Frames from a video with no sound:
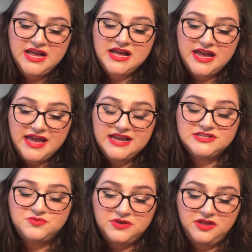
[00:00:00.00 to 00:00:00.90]
it is
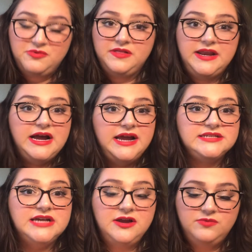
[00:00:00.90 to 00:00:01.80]
really, really nice.
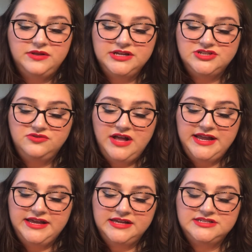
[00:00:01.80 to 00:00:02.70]
I really do like it.